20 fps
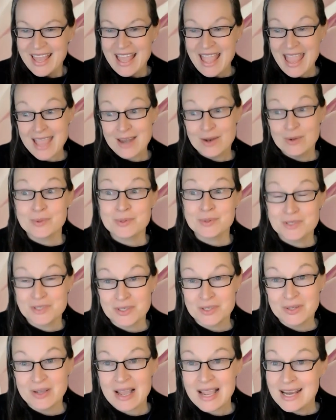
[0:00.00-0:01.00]
And
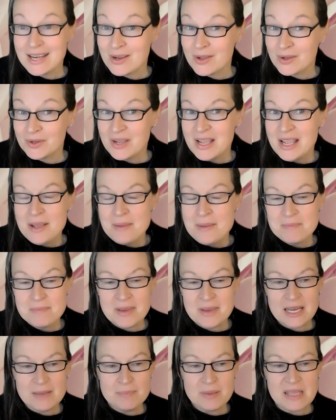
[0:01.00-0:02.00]
also, I know
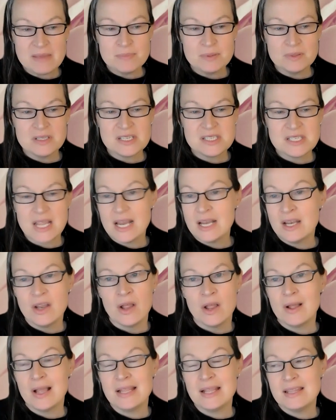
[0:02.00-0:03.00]
many people are saying,
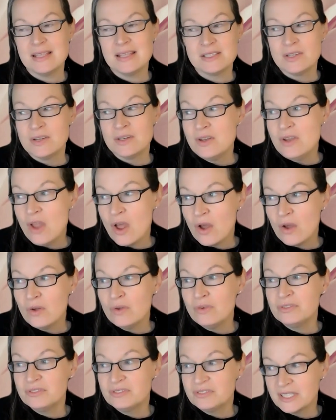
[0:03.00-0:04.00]
no, there's no
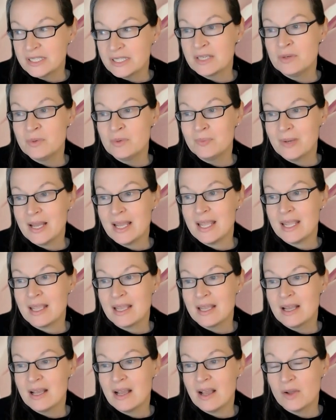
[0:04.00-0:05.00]
freaking way
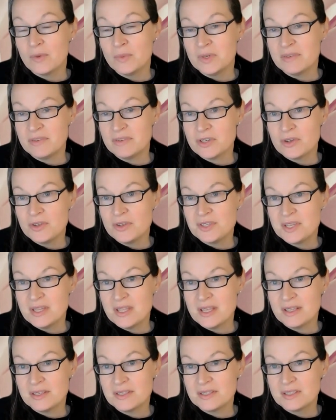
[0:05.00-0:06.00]
I would have chosen
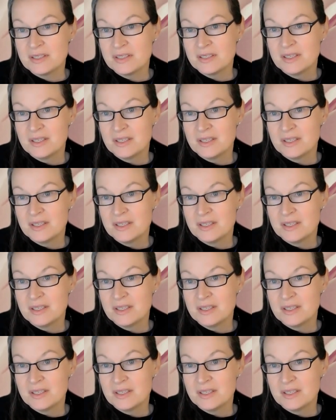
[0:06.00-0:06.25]
this.